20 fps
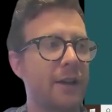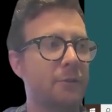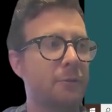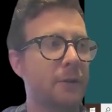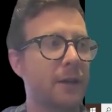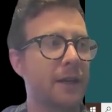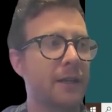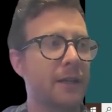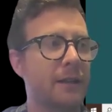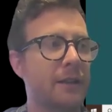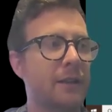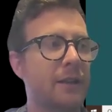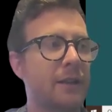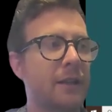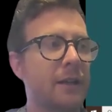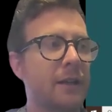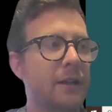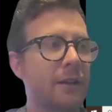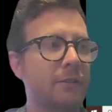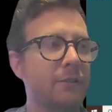what I'd
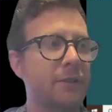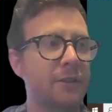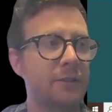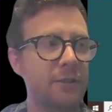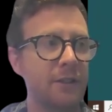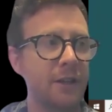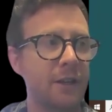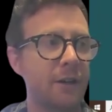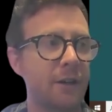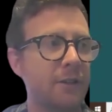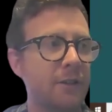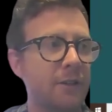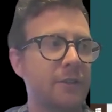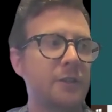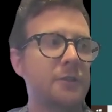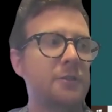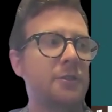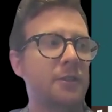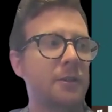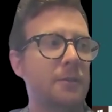love to see all of
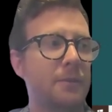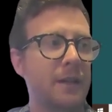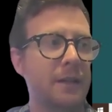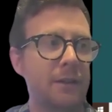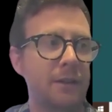you submit